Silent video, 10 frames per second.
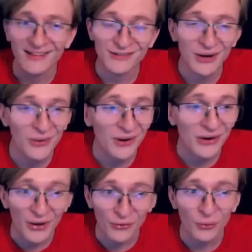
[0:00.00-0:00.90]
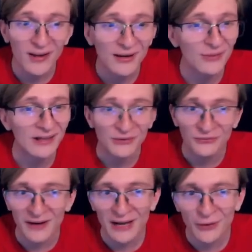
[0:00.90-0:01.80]
go. Another win here. That's a
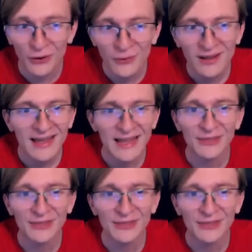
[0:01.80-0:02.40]
5-0 in the